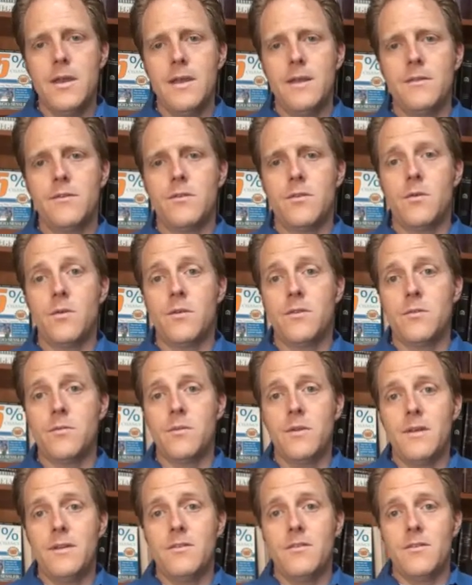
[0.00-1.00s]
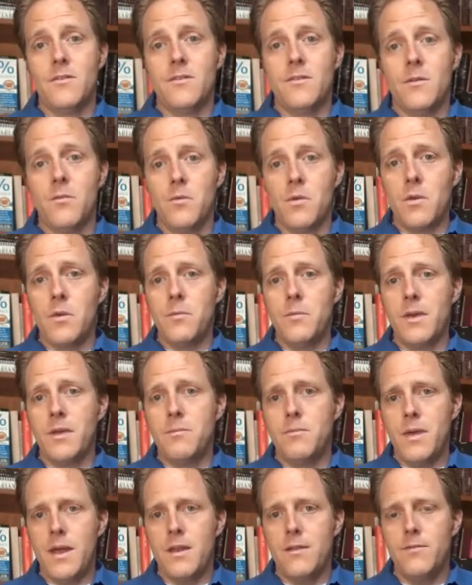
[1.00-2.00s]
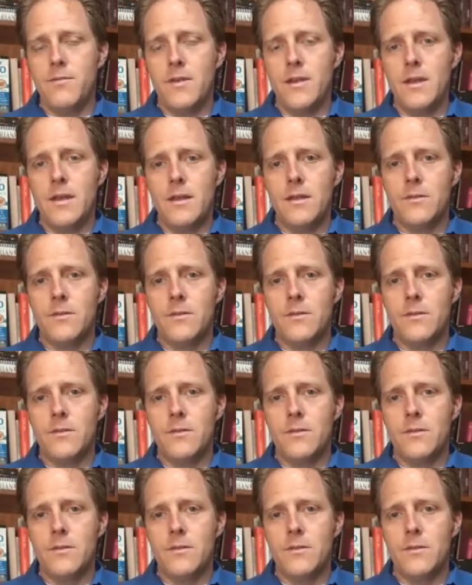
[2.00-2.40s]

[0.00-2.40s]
And so it's just a real big benefit.